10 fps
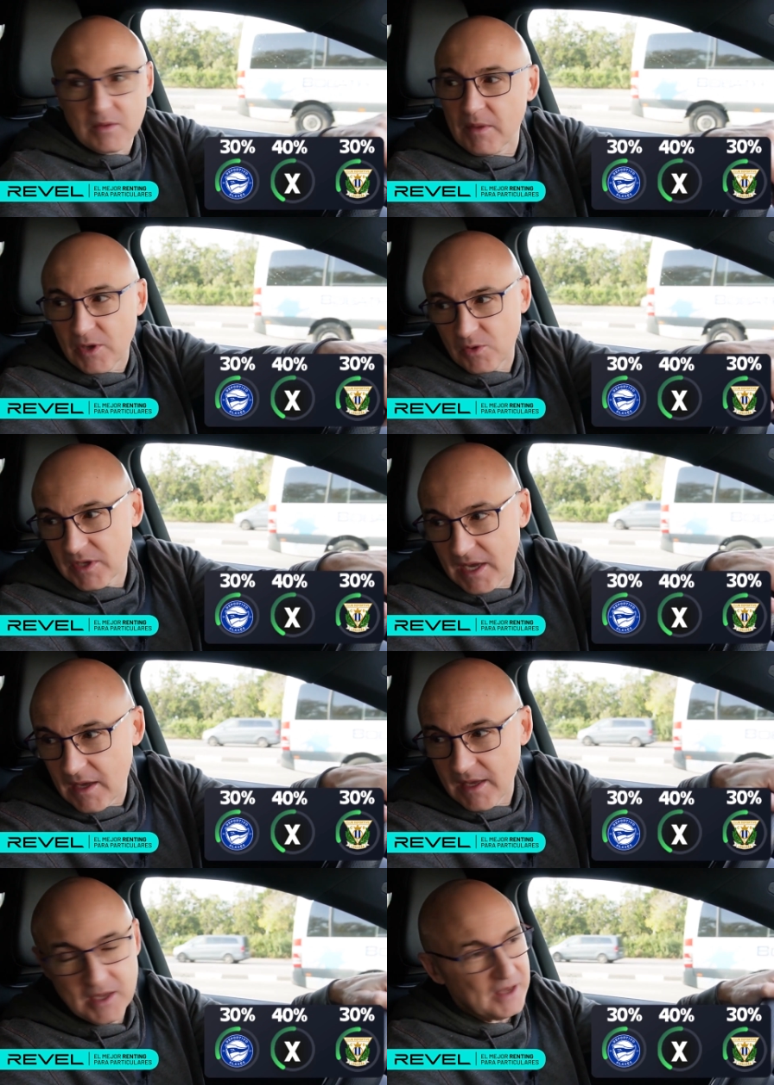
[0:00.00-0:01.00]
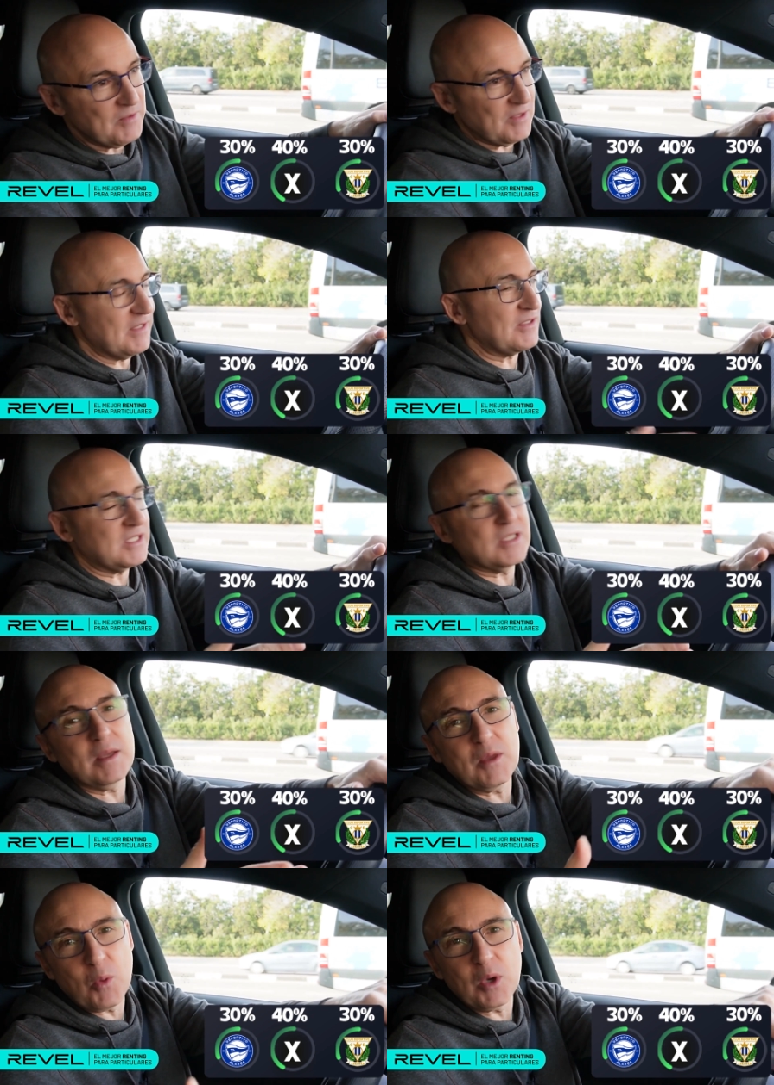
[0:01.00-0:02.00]
You send, let's see,
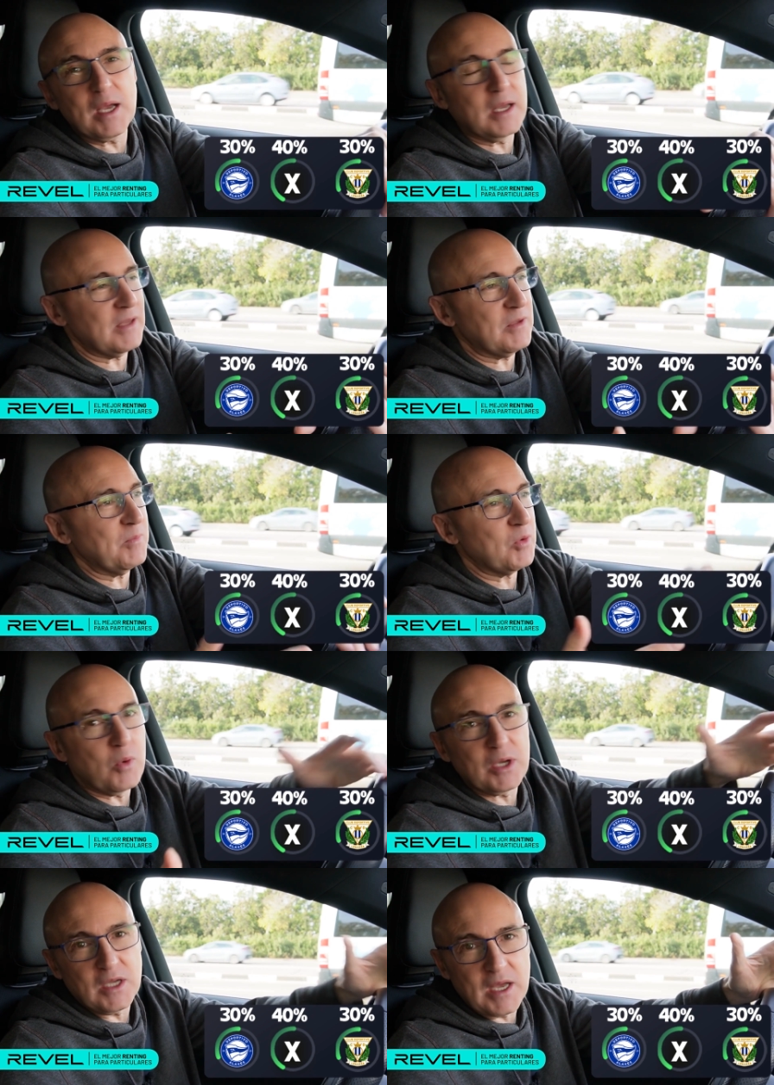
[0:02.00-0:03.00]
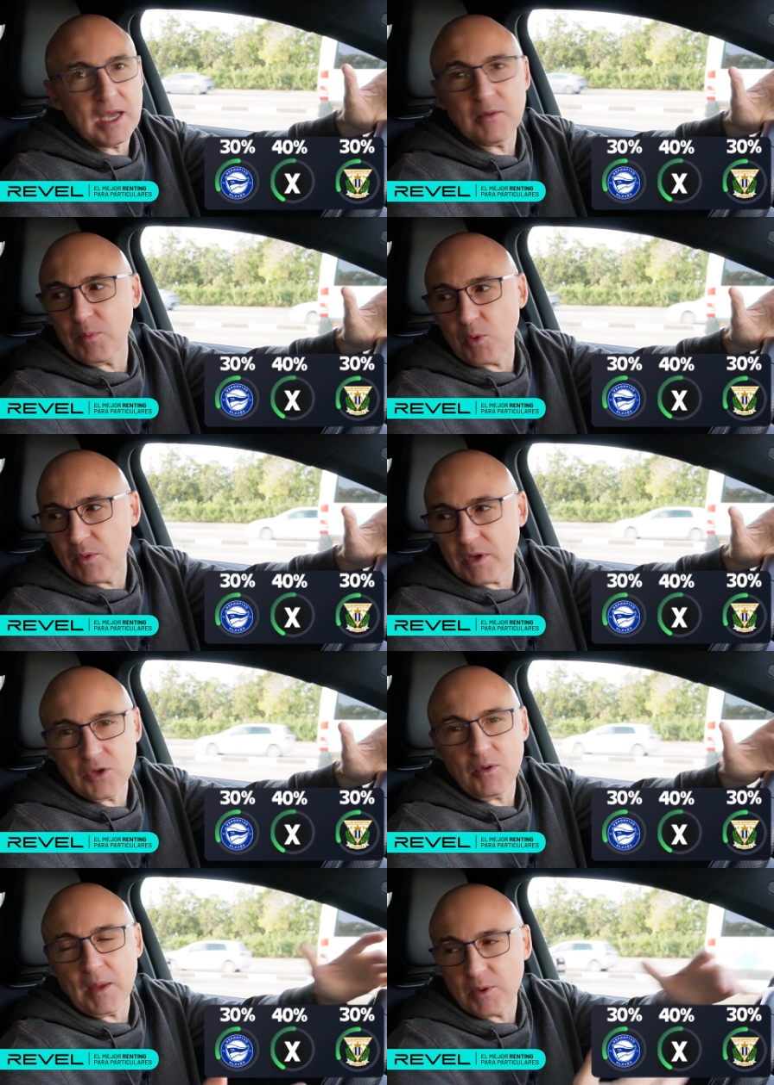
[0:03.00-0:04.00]
you are in Liverpool watching a Liverpool versus
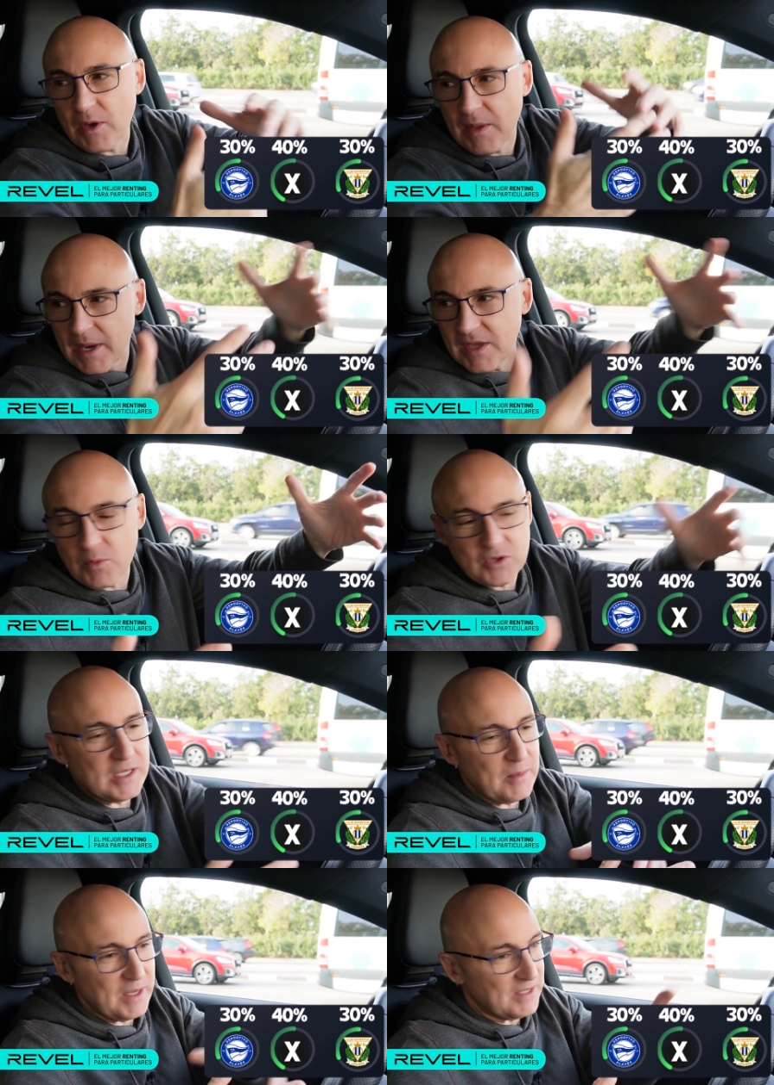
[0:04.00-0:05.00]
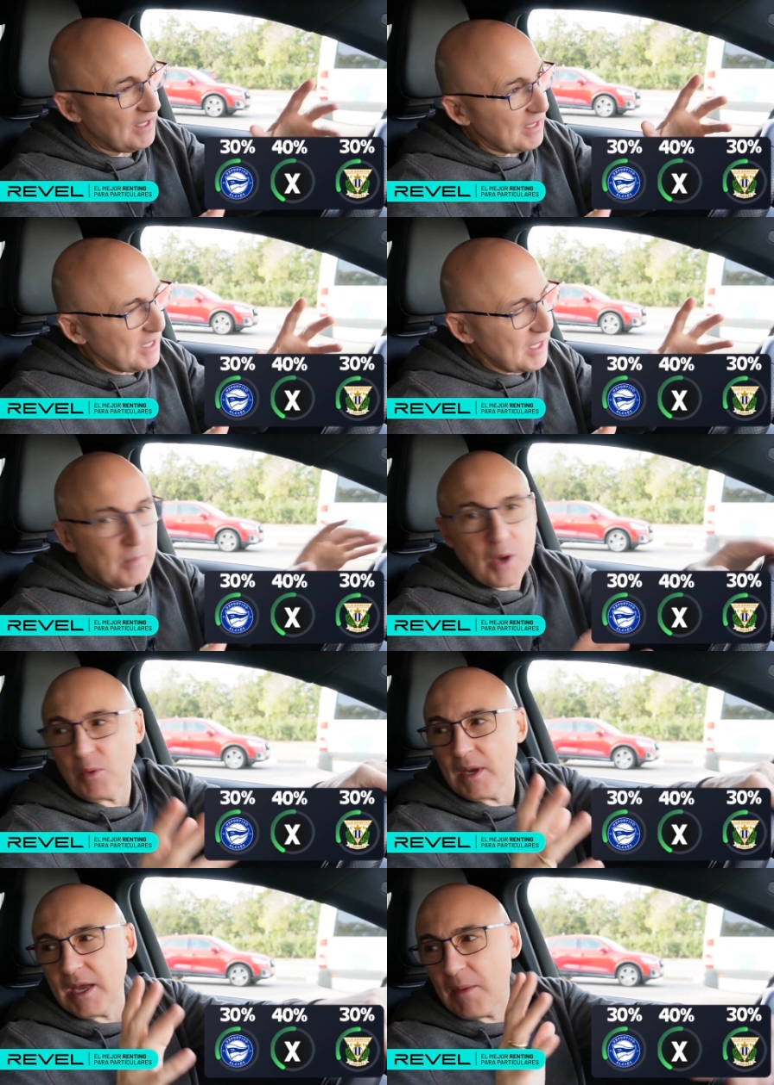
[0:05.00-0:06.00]
Real Madrid match, which is amazing, but
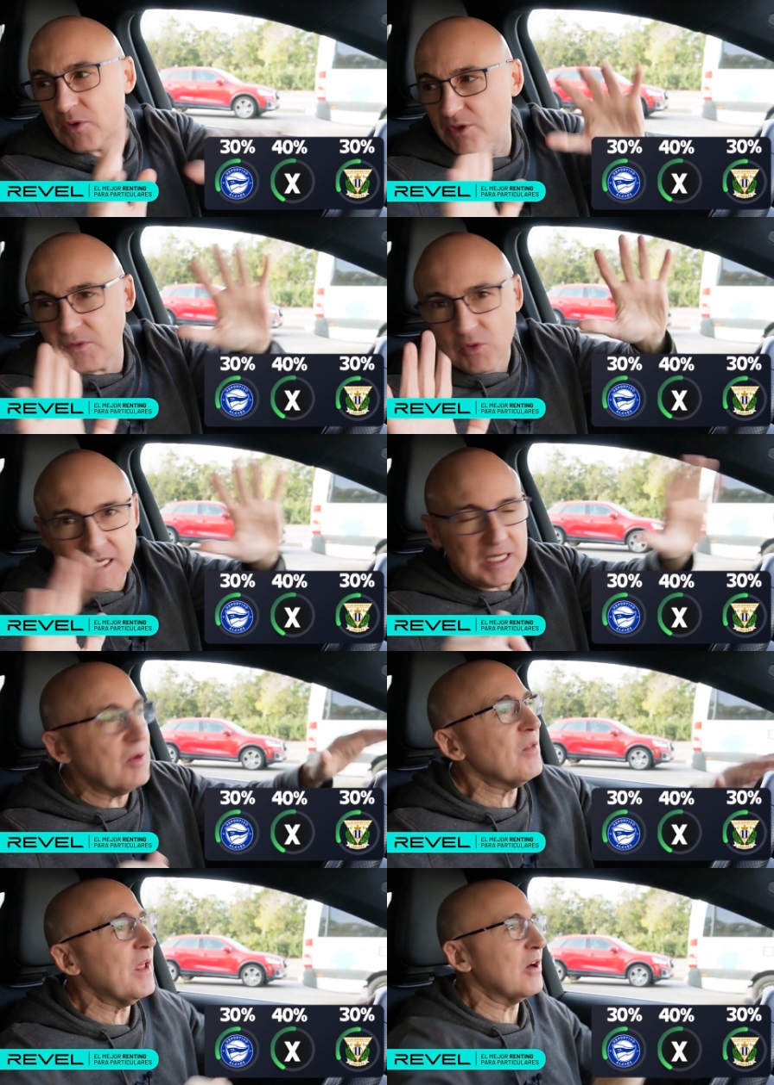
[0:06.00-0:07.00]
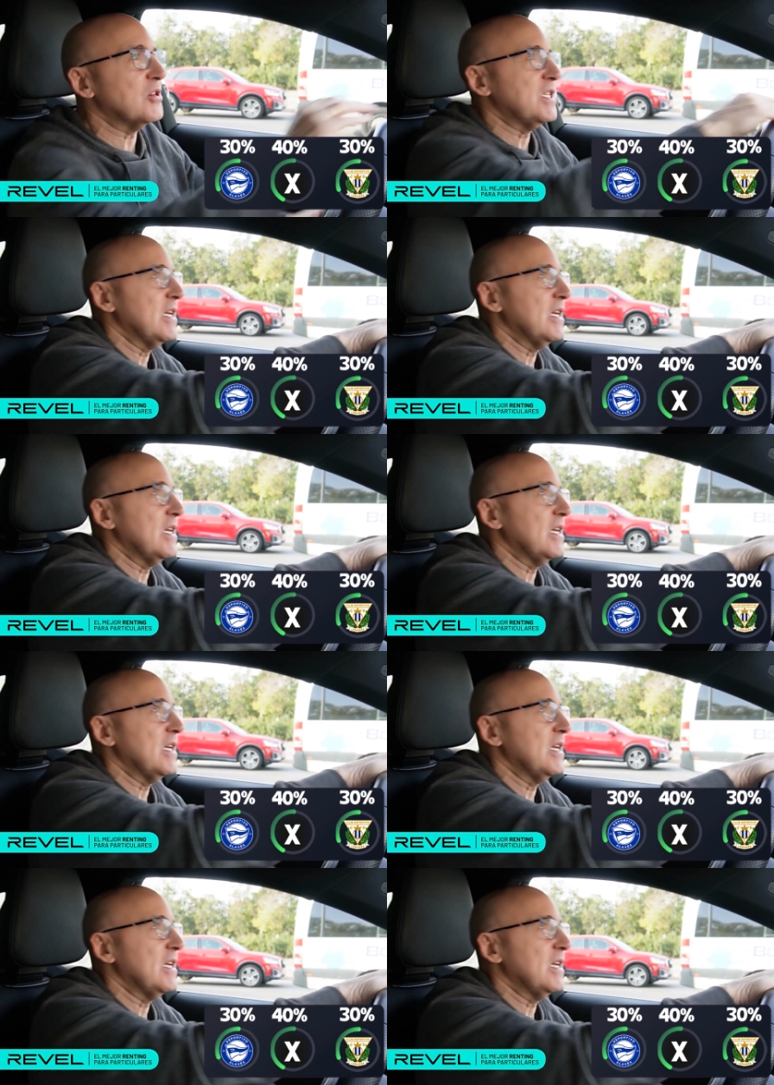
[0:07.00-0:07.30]
when it comes to the food, it's not Timón de